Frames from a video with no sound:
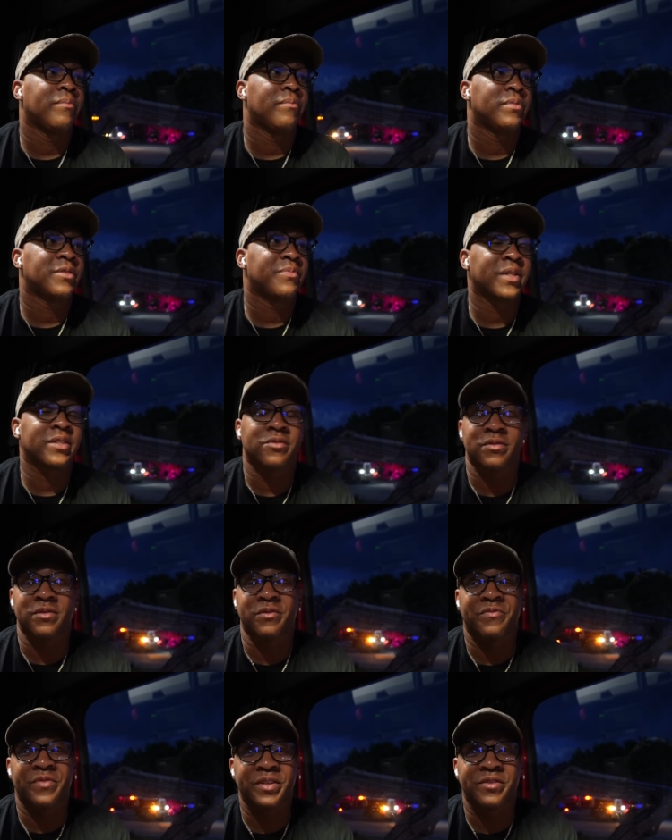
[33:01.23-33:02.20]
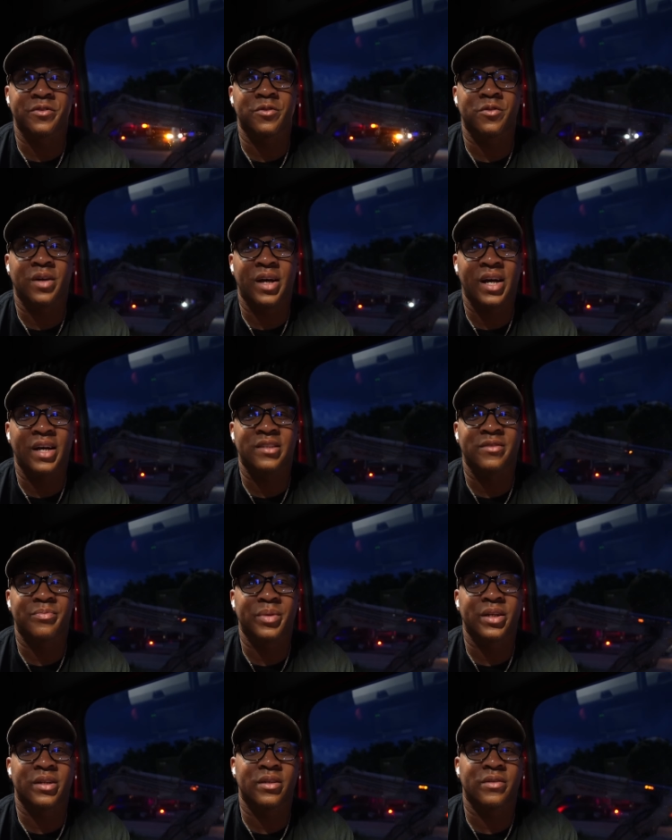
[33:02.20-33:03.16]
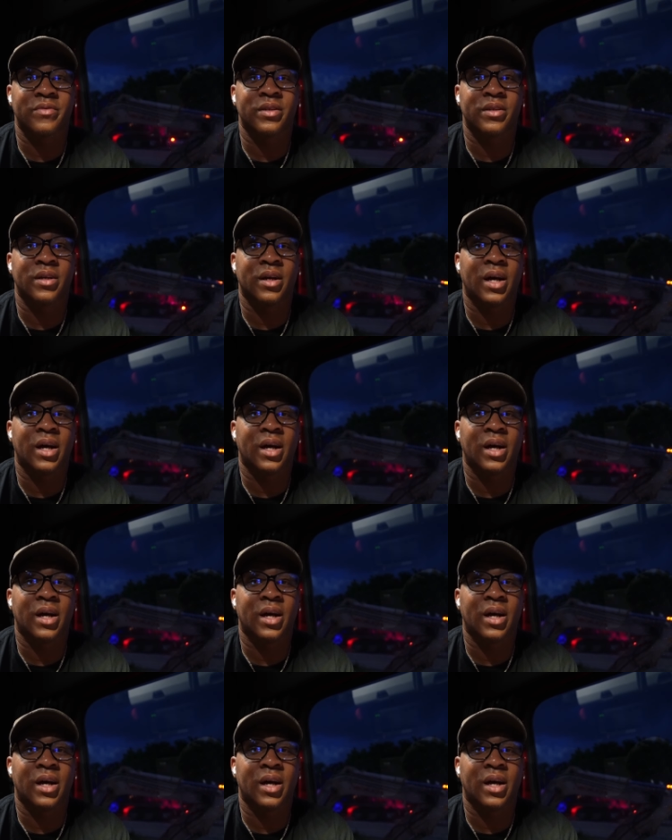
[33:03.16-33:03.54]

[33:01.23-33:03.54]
especially the physical aspect of it.